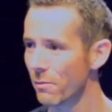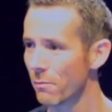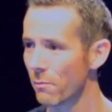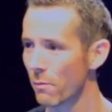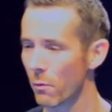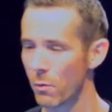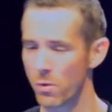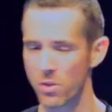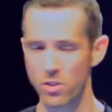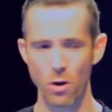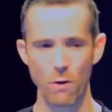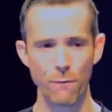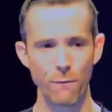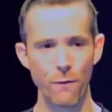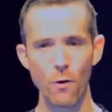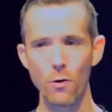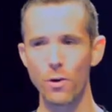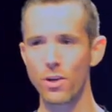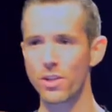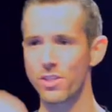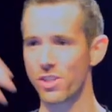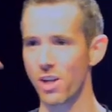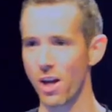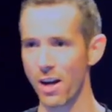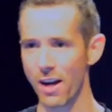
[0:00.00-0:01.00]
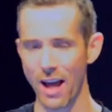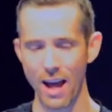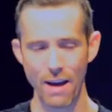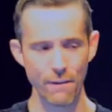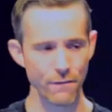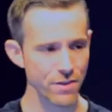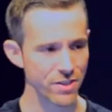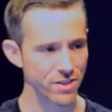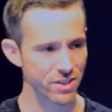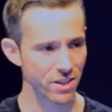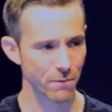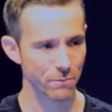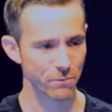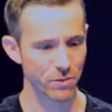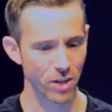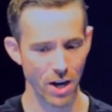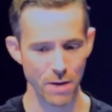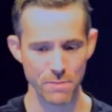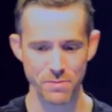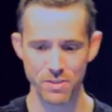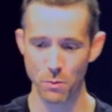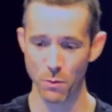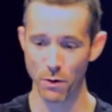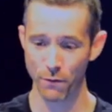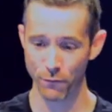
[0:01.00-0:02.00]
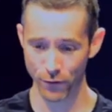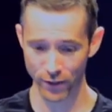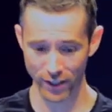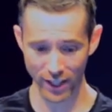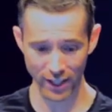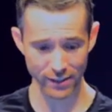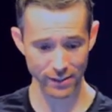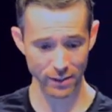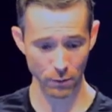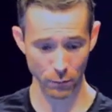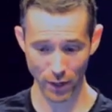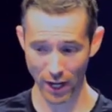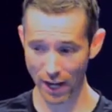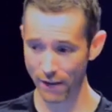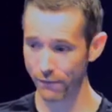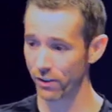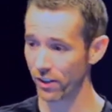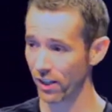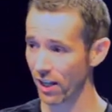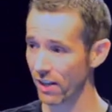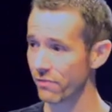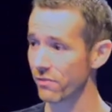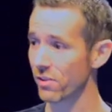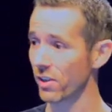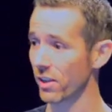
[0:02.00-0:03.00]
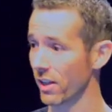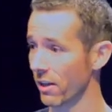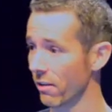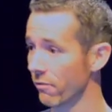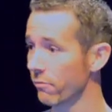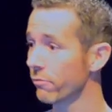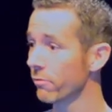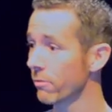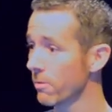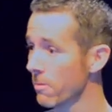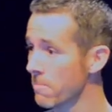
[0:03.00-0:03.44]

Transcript: But we're so focused on heaven sometimes that we forget that we have a life to live.